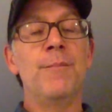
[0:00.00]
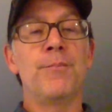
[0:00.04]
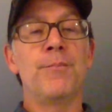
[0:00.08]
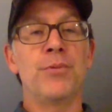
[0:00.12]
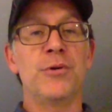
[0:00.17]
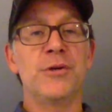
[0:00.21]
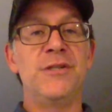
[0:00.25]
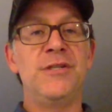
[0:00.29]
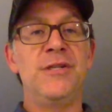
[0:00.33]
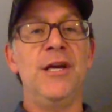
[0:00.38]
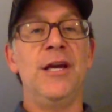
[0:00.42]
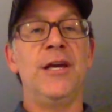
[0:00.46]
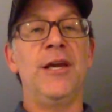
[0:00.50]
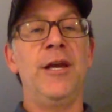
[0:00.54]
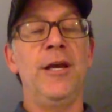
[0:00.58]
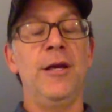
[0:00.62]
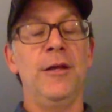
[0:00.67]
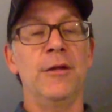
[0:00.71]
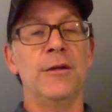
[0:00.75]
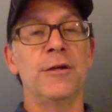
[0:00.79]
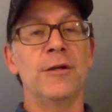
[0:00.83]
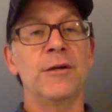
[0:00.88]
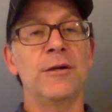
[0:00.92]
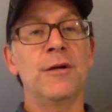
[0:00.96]

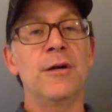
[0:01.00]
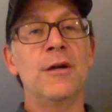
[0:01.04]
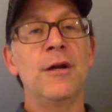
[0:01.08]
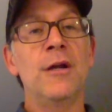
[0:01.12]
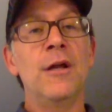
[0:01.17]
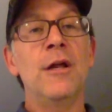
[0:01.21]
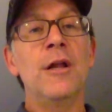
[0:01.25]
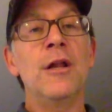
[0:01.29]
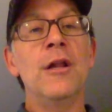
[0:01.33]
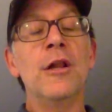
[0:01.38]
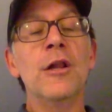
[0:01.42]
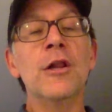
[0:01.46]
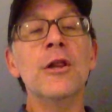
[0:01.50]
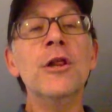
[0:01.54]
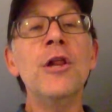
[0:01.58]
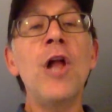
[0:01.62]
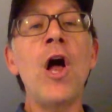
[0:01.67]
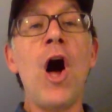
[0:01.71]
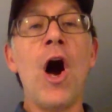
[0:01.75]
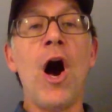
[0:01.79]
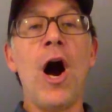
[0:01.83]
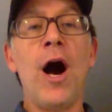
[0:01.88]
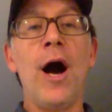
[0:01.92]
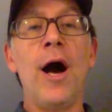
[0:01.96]
particular
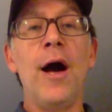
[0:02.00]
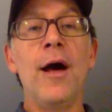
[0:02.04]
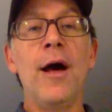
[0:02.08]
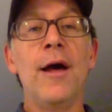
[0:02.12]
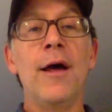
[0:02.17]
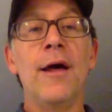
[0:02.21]
law.